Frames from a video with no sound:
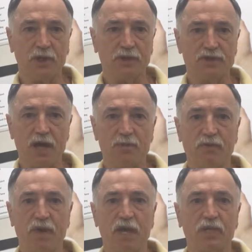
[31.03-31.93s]
The type
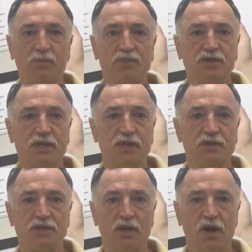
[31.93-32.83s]
of occupancy,
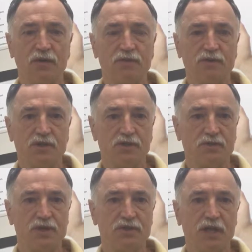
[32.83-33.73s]
is it office, is it
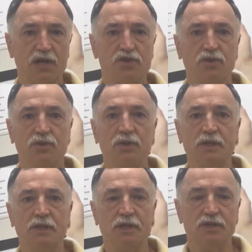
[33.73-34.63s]
residential,
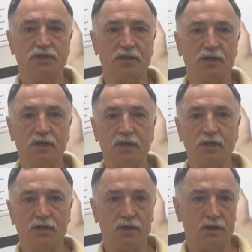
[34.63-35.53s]
is it
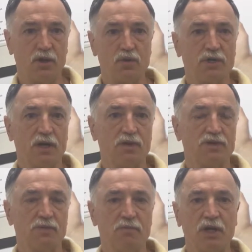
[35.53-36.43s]
hotel,
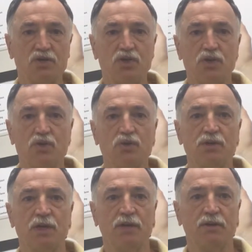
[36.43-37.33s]
is it mixed use,
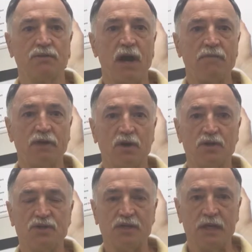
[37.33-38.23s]
and arriving
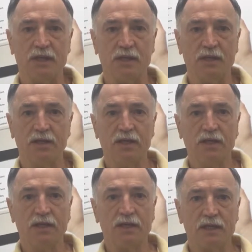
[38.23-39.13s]
on scene and
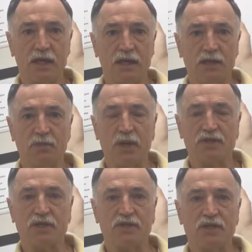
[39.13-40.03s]
getting a
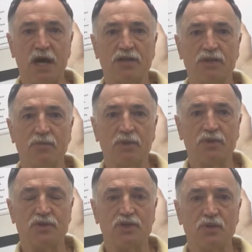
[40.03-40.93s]
basic size up of the
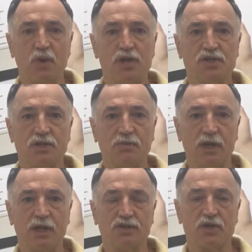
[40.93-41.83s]
situation
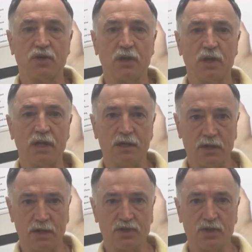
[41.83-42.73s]
externally and
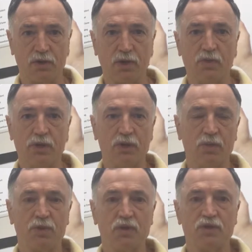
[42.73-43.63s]
internally when you
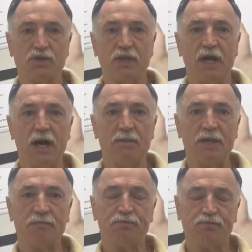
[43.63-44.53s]
approach the
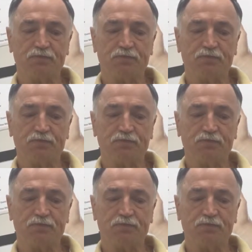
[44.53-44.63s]
lobby.